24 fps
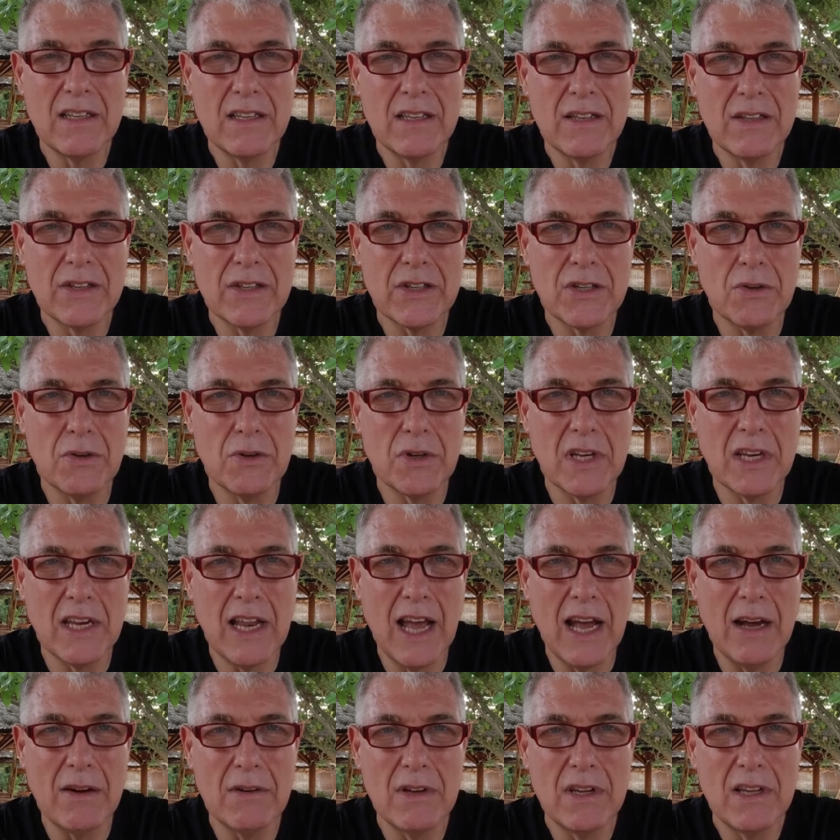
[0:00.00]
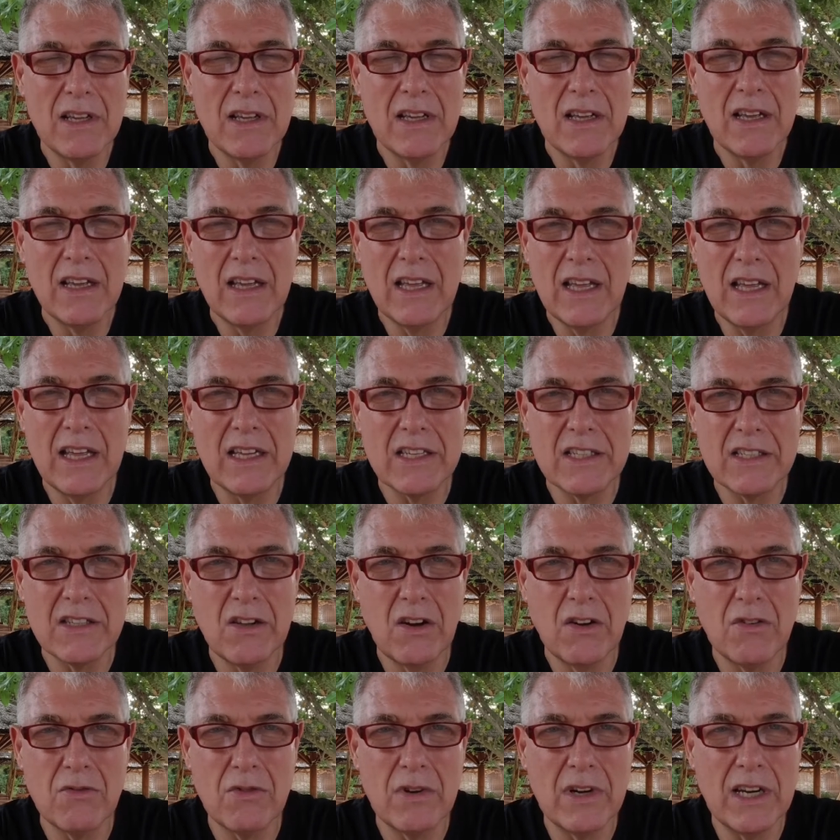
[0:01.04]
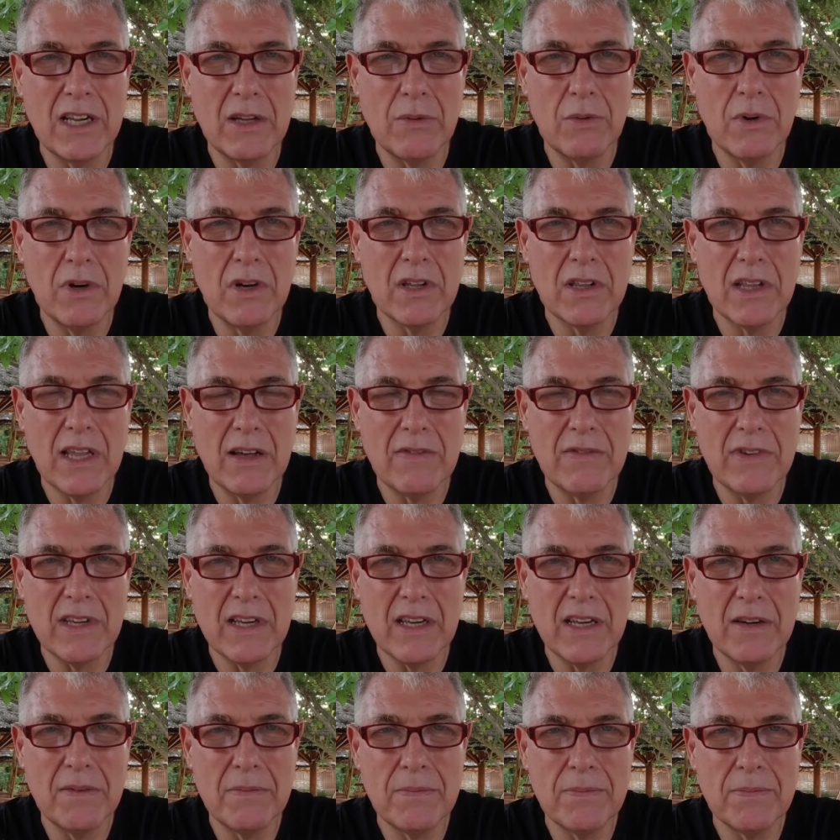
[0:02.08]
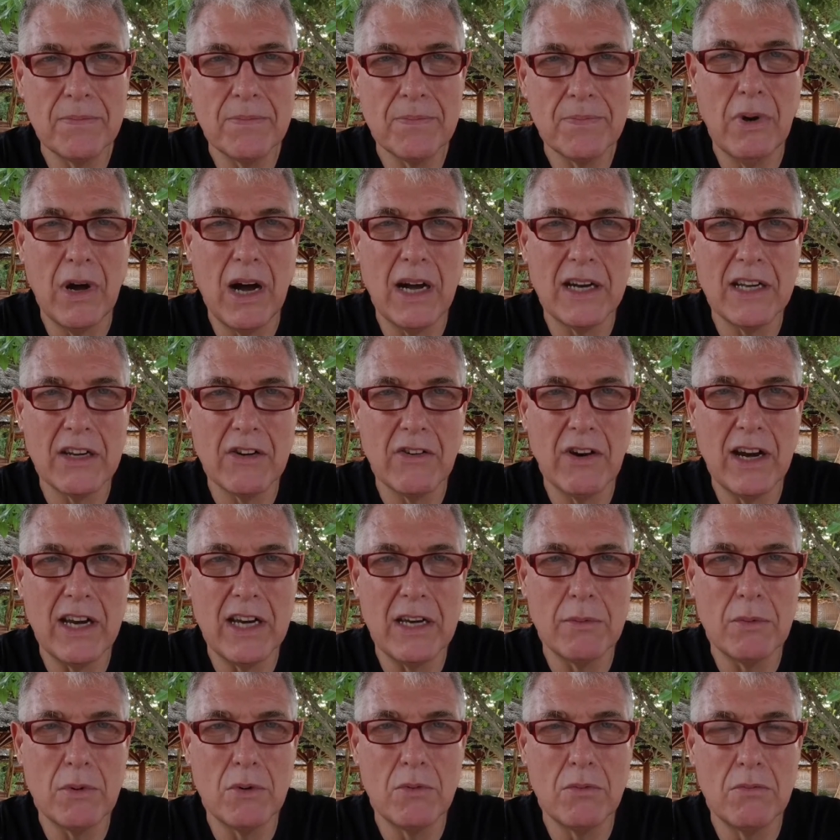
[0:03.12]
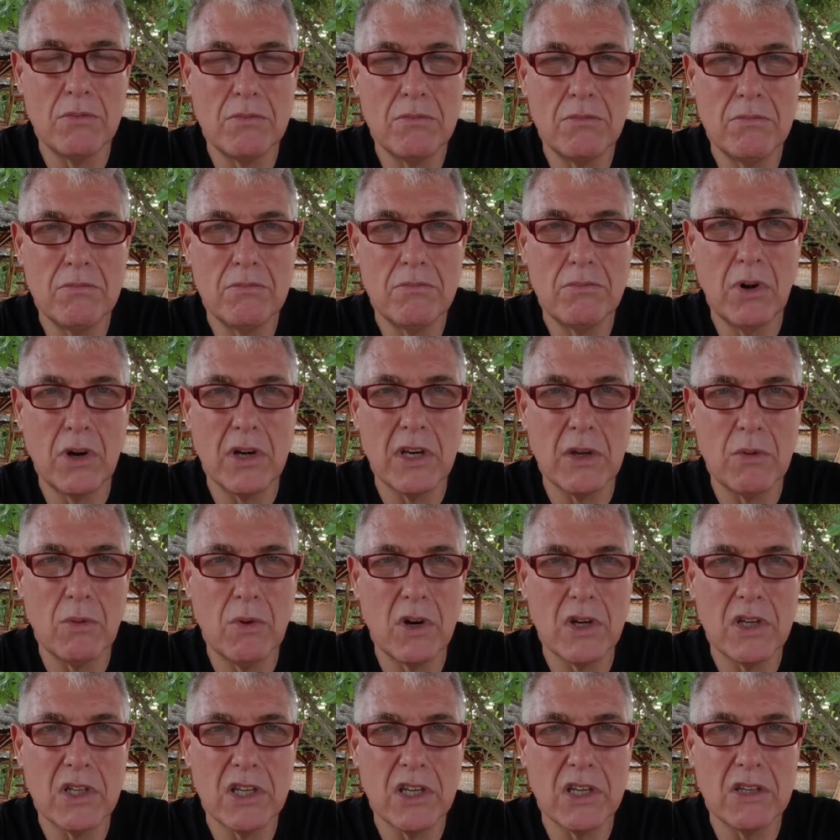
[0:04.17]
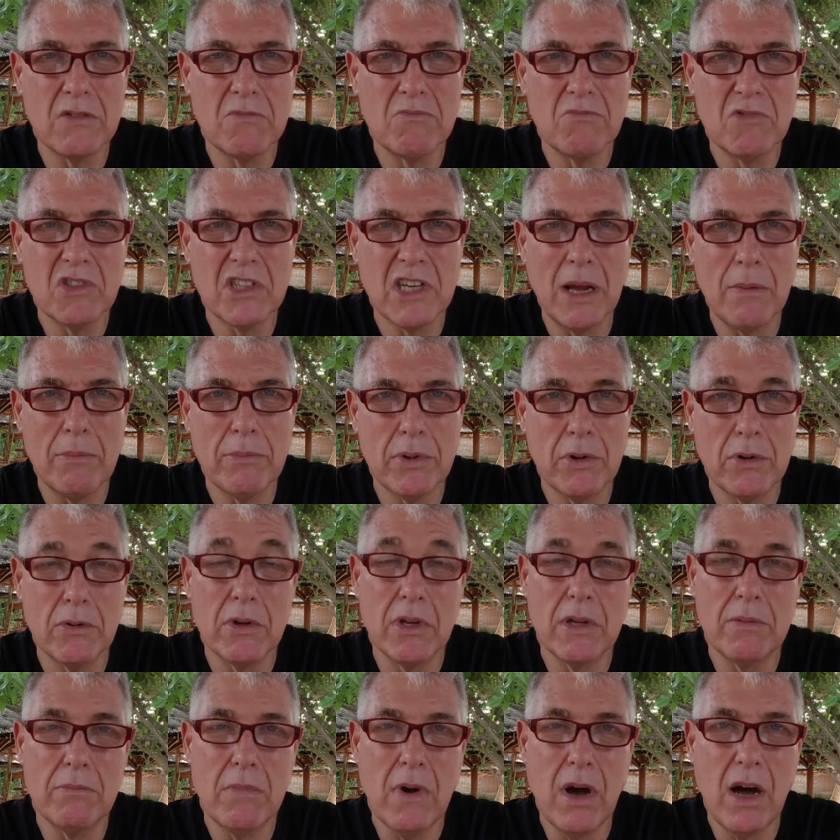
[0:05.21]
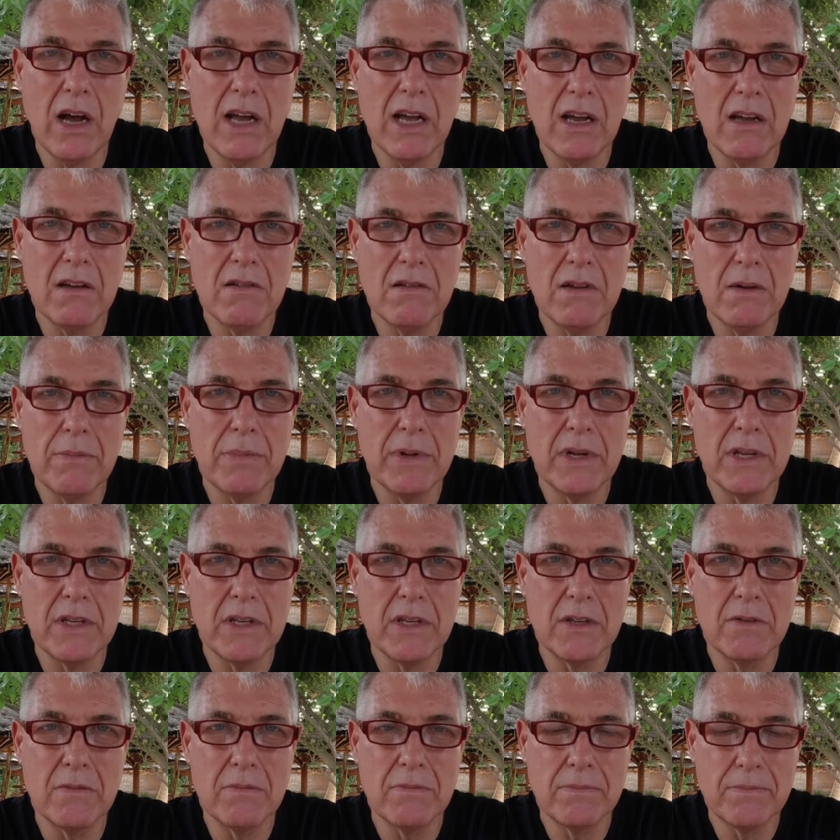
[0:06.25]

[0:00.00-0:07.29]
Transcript: sorted out, it's not really worth having a biodegradable body wash and shampoo, in my opinion.